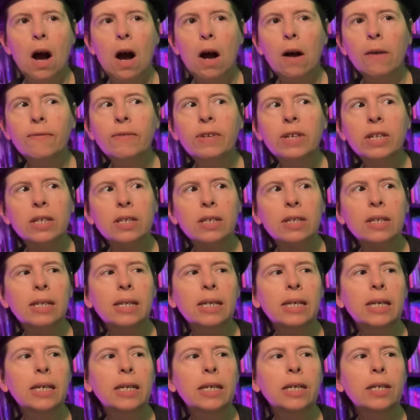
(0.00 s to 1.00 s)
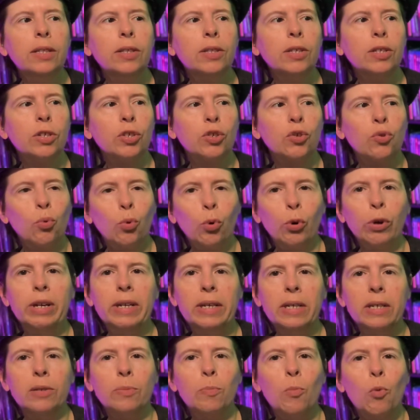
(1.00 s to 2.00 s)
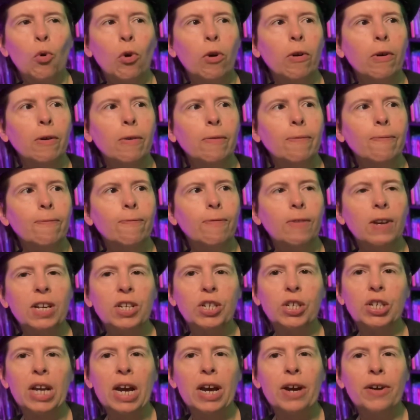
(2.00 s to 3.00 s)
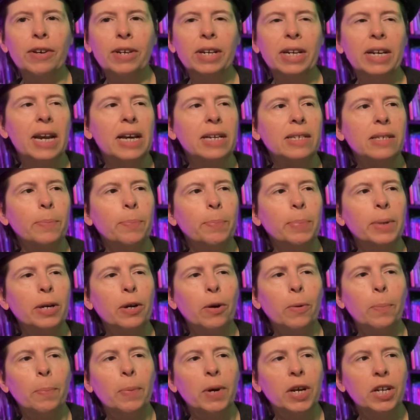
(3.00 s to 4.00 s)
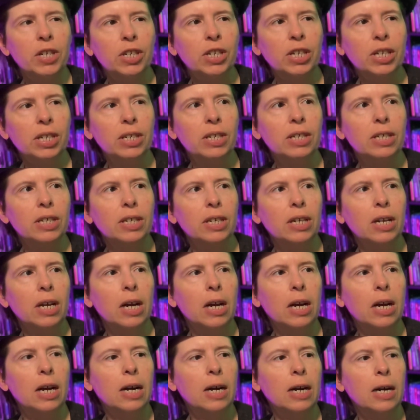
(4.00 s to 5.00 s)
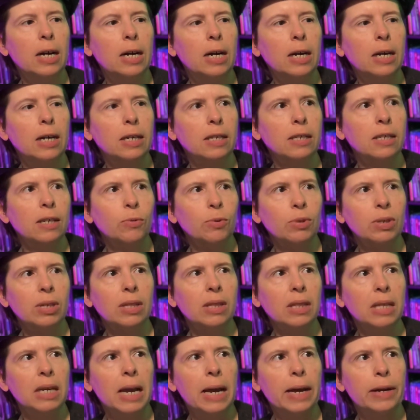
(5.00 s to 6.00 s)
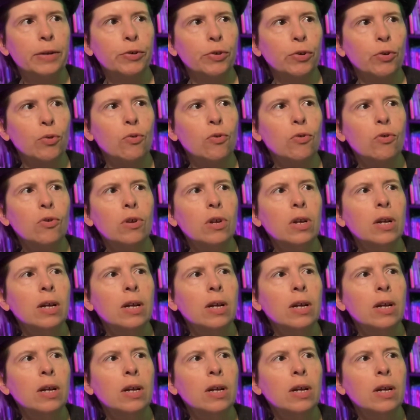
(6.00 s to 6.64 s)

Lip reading: Obviously, the story is more fleshed out and it has a bigger budget because it was a theatrical,